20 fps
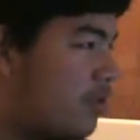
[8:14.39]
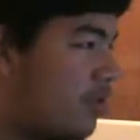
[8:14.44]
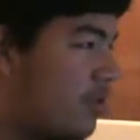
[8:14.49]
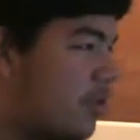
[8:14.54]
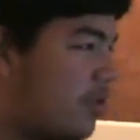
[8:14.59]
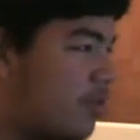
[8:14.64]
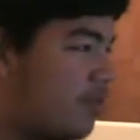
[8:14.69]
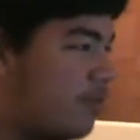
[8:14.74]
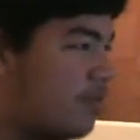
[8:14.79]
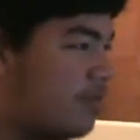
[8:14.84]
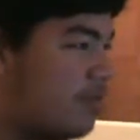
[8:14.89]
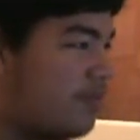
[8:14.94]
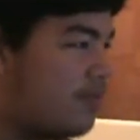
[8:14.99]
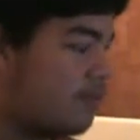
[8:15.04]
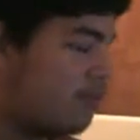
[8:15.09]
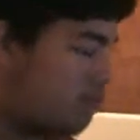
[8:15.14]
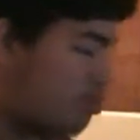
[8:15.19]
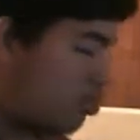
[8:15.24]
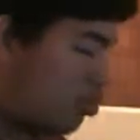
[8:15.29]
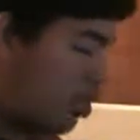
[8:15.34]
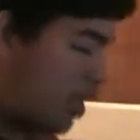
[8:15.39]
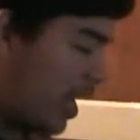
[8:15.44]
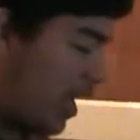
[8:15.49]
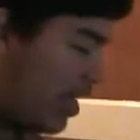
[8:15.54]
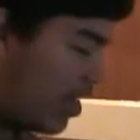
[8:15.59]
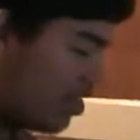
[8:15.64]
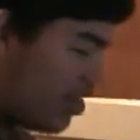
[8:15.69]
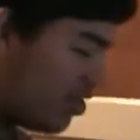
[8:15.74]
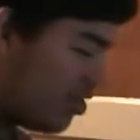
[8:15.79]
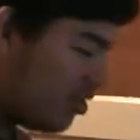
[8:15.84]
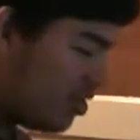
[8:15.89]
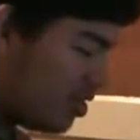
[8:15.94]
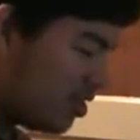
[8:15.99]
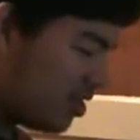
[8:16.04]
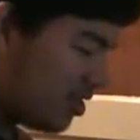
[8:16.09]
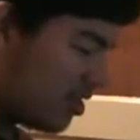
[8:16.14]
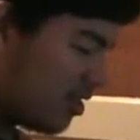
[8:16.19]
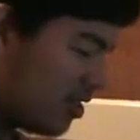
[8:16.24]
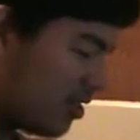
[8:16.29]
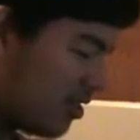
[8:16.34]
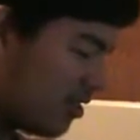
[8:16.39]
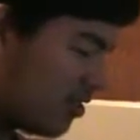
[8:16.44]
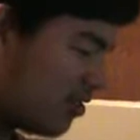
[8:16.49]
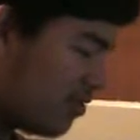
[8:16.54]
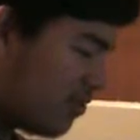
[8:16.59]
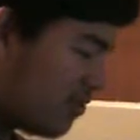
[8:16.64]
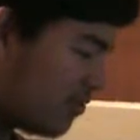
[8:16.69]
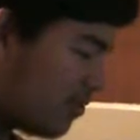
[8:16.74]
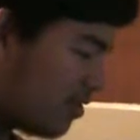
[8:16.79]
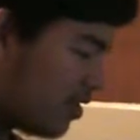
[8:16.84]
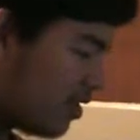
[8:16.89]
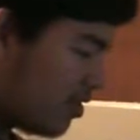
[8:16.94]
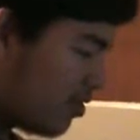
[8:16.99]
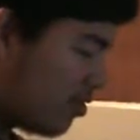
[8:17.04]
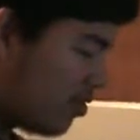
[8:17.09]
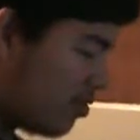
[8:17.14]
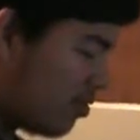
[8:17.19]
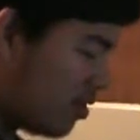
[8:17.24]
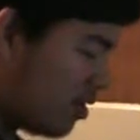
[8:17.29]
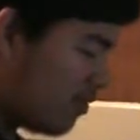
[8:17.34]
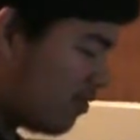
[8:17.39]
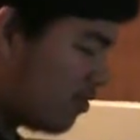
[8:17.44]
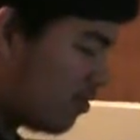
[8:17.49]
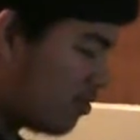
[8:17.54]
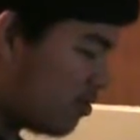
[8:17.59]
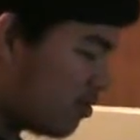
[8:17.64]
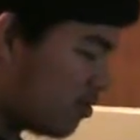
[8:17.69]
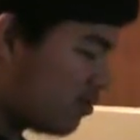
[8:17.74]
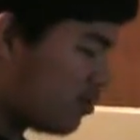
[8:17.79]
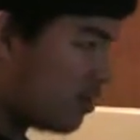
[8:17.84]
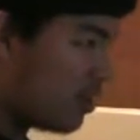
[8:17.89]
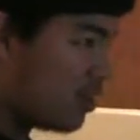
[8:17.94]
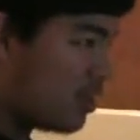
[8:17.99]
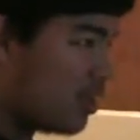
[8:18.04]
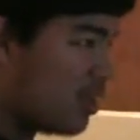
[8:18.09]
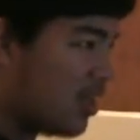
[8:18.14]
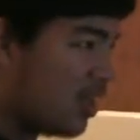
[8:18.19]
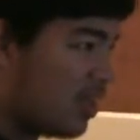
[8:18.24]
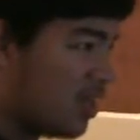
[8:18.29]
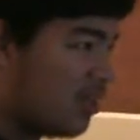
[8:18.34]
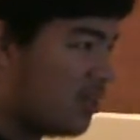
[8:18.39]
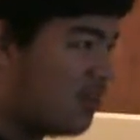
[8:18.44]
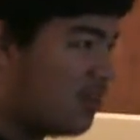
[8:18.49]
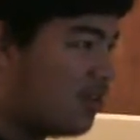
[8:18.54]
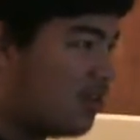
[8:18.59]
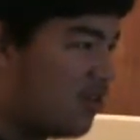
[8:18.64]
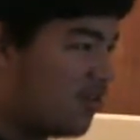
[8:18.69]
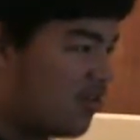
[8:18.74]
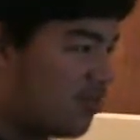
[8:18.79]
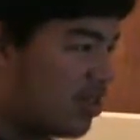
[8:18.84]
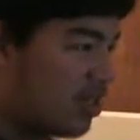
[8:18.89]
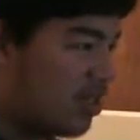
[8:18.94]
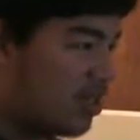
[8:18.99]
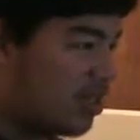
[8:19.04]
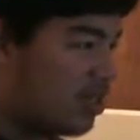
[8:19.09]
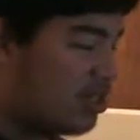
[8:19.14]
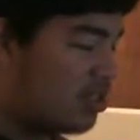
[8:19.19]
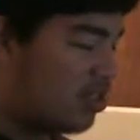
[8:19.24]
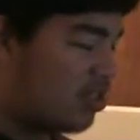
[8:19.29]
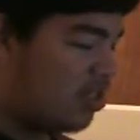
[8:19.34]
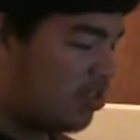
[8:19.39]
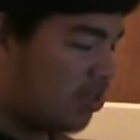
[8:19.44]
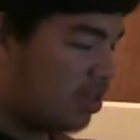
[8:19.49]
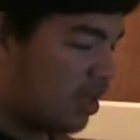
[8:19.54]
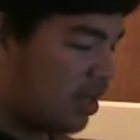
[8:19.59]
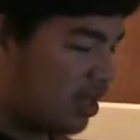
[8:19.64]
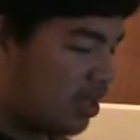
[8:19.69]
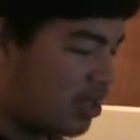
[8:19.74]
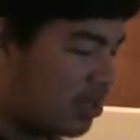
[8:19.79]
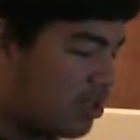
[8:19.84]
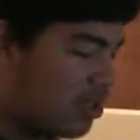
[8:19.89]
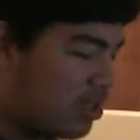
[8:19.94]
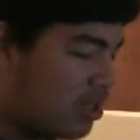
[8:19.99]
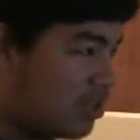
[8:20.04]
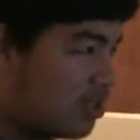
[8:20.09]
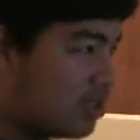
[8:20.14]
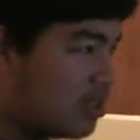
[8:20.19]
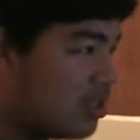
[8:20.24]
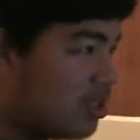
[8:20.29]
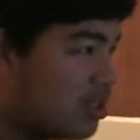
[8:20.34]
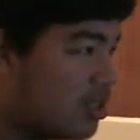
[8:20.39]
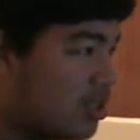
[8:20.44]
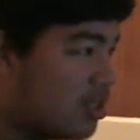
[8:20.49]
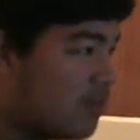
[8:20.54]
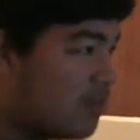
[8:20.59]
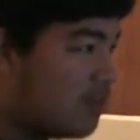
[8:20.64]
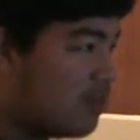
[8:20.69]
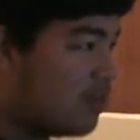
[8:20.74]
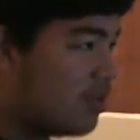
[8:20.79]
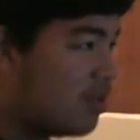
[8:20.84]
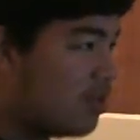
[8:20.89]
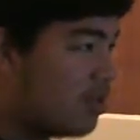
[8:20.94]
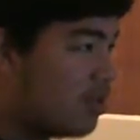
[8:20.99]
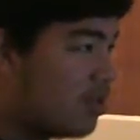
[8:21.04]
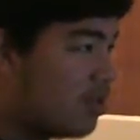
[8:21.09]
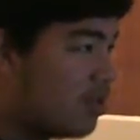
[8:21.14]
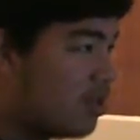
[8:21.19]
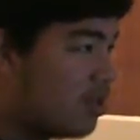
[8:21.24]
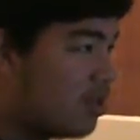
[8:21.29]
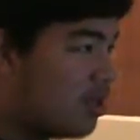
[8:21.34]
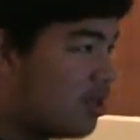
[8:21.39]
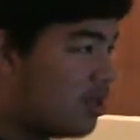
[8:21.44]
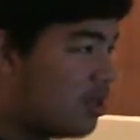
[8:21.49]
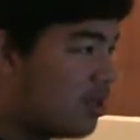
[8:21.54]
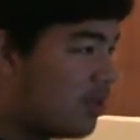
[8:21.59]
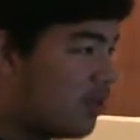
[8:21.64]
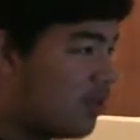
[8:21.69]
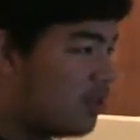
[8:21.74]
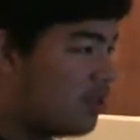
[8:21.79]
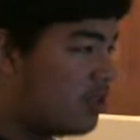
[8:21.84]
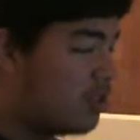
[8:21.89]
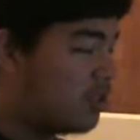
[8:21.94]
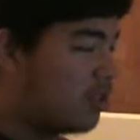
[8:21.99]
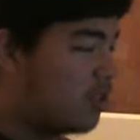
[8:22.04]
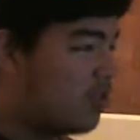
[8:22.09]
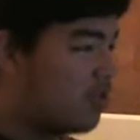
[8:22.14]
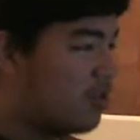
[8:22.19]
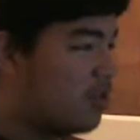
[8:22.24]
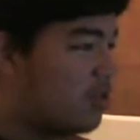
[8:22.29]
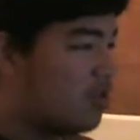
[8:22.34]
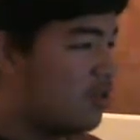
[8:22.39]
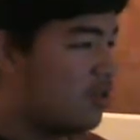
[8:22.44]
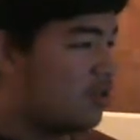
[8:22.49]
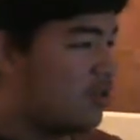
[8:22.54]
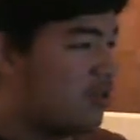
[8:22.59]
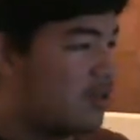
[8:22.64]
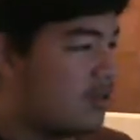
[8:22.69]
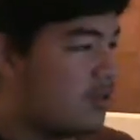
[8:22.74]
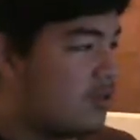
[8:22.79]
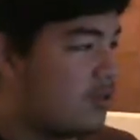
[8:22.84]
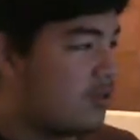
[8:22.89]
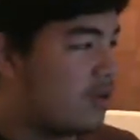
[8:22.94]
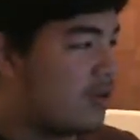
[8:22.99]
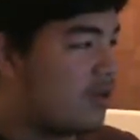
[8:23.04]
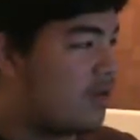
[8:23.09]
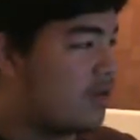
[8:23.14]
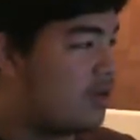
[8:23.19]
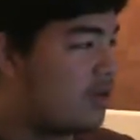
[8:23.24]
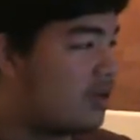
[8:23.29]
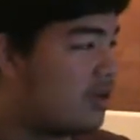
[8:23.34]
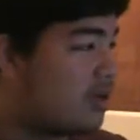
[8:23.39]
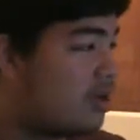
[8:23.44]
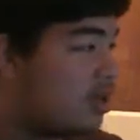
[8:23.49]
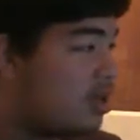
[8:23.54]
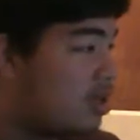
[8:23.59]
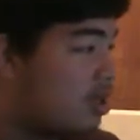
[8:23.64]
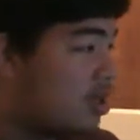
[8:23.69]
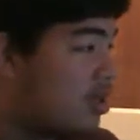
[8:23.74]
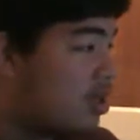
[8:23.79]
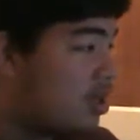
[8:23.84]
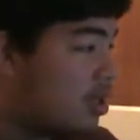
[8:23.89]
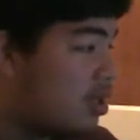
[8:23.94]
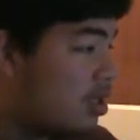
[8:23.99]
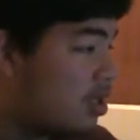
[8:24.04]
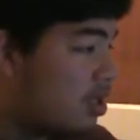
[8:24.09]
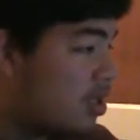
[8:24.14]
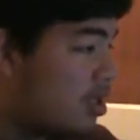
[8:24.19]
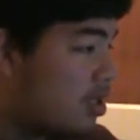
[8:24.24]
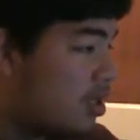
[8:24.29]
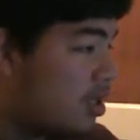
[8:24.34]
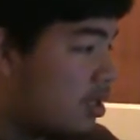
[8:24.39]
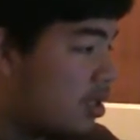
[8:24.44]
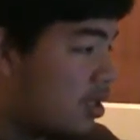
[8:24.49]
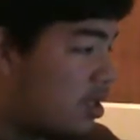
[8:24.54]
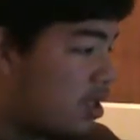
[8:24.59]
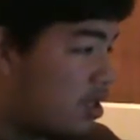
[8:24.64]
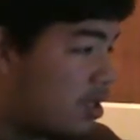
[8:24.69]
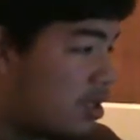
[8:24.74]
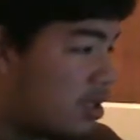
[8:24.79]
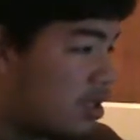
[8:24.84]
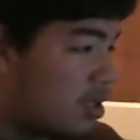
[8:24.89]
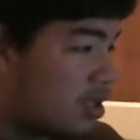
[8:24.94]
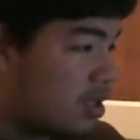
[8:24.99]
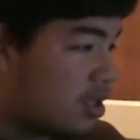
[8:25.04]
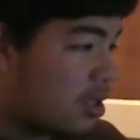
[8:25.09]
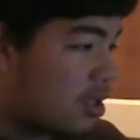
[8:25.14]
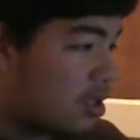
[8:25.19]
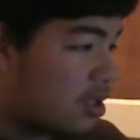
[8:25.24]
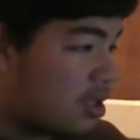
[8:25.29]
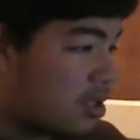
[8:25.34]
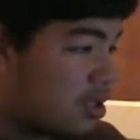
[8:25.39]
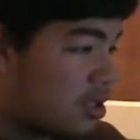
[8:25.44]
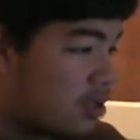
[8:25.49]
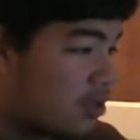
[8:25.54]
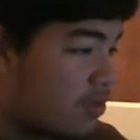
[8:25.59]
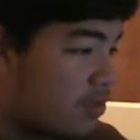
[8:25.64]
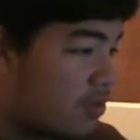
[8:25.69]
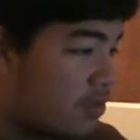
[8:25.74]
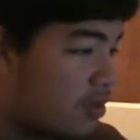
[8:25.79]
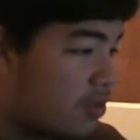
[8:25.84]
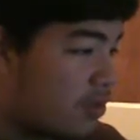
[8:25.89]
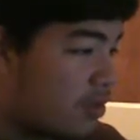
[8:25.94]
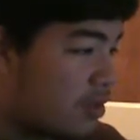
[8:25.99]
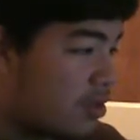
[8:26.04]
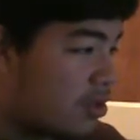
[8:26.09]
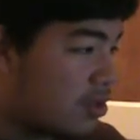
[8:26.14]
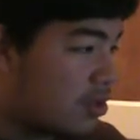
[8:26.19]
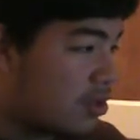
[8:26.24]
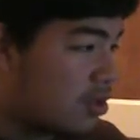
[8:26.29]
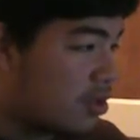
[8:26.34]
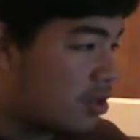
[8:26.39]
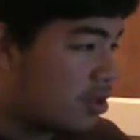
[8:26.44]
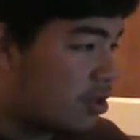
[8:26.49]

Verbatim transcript: Uh, protectors? Or whatever. I don't think they should do that because it doesn't seem original or whatever. Okay, let's see. Find a picture.